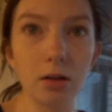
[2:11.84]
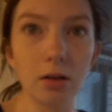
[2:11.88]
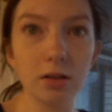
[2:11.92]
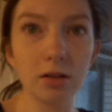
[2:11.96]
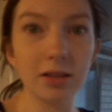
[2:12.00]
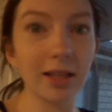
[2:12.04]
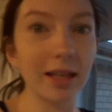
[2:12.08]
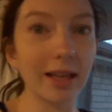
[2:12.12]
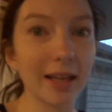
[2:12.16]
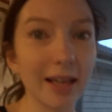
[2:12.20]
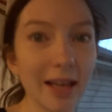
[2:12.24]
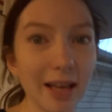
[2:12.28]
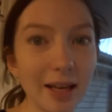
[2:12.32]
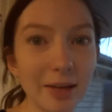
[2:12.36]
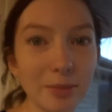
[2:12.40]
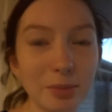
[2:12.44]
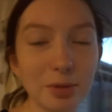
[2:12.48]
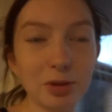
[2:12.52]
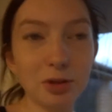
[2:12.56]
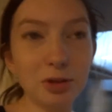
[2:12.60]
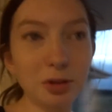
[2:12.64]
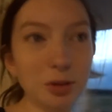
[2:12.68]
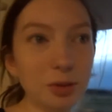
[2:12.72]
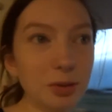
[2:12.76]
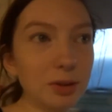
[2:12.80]
See, it keeps
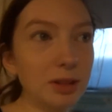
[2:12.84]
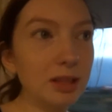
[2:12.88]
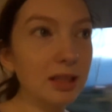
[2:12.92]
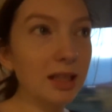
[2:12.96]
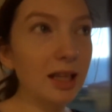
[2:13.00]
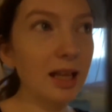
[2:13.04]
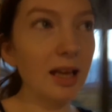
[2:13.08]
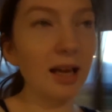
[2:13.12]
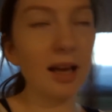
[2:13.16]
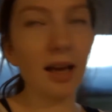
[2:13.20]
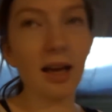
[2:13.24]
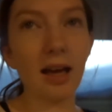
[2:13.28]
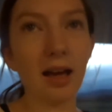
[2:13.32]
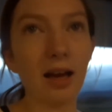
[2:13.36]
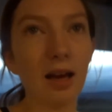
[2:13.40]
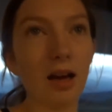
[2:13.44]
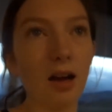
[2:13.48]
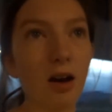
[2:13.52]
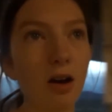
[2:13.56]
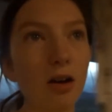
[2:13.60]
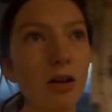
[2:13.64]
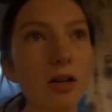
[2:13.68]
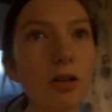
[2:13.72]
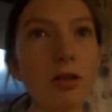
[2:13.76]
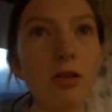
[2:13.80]
doing that.
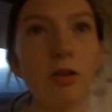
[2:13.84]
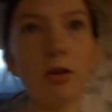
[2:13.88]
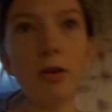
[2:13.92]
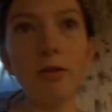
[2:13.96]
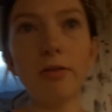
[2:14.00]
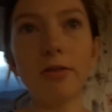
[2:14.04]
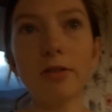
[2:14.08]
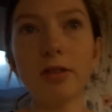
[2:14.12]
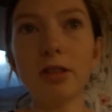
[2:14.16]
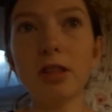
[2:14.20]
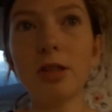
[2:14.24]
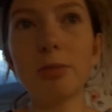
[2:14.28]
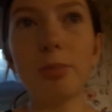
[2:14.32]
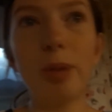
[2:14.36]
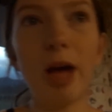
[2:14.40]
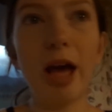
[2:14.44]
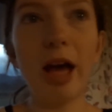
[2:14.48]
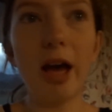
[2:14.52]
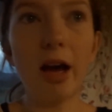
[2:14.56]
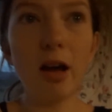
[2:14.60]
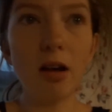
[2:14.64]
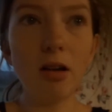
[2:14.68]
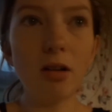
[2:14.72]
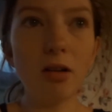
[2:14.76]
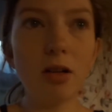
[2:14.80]
I don't know if it's the
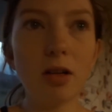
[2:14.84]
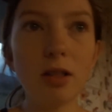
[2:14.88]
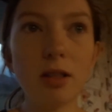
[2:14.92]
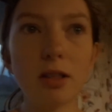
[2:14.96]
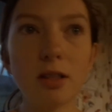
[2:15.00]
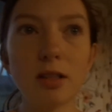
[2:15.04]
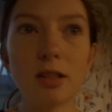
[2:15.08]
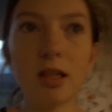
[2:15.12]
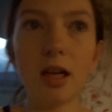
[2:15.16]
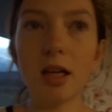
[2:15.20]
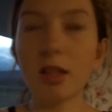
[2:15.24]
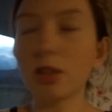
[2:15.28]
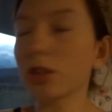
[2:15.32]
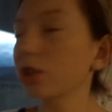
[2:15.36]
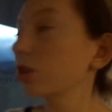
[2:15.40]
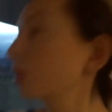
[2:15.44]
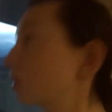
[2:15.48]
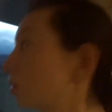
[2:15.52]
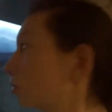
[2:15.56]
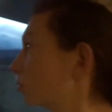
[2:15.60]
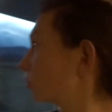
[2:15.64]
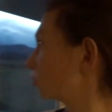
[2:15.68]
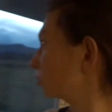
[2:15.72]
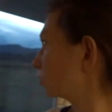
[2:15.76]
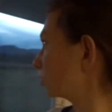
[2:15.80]
power lines touching
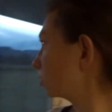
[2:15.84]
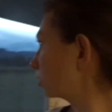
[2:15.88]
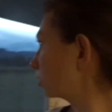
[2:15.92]
or...